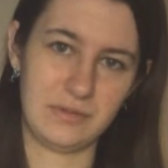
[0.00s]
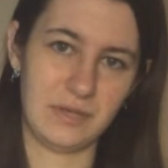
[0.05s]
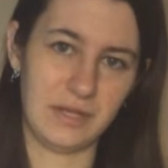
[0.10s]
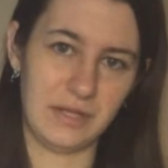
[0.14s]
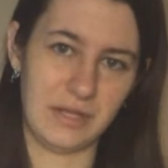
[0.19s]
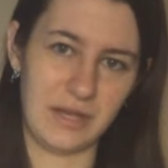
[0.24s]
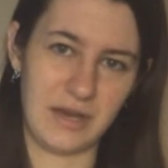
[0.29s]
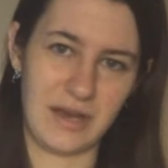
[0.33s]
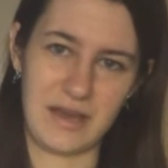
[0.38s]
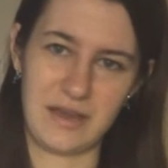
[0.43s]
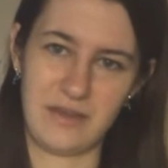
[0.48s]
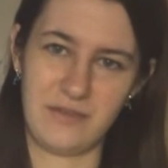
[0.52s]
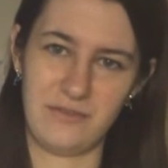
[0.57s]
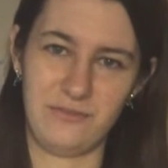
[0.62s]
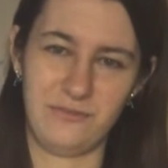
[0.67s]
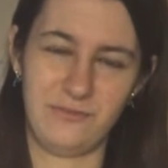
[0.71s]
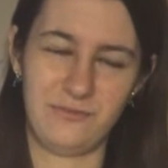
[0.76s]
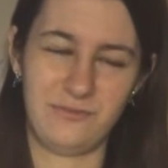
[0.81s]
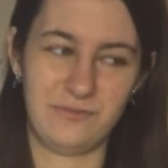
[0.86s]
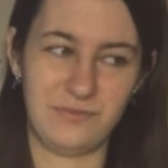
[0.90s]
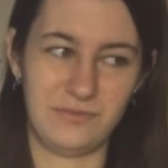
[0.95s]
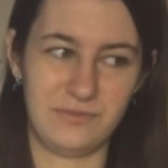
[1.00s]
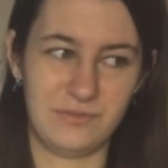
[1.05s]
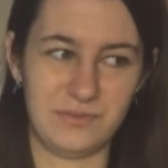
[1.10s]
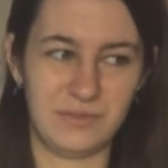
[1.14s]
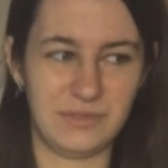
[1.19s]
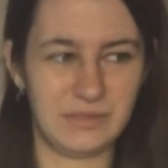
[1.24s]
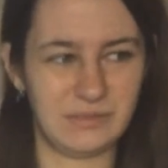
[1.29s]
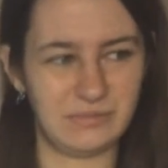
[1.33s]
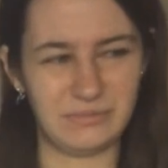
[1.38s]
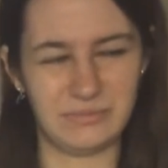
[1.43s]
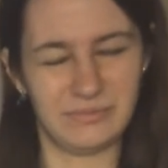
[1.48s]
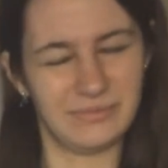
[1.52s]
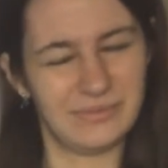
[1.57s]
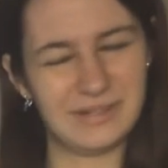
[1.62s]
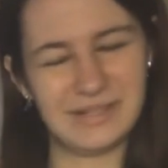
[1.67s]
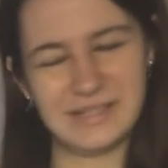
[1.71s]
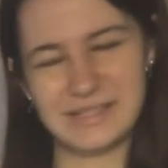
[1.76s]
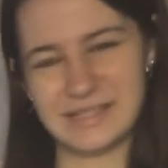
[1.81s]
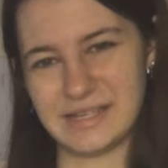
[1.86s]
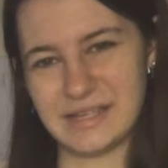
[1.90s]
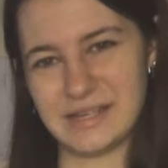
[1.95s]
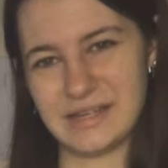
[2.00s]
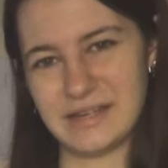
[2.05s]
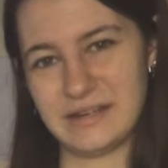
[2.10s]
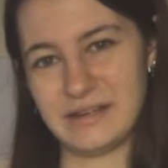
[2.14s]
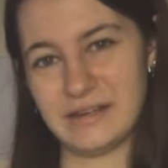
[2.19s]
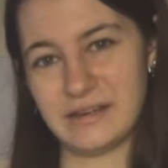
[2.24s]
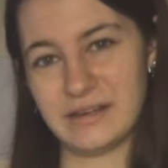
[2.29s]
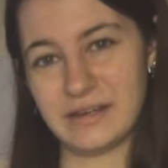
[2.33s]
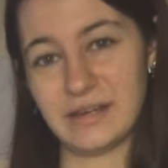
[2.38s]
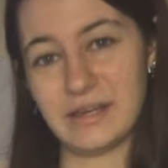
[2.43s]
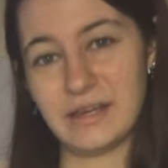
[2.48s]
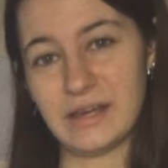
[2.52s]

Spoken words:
alive, it's really sad.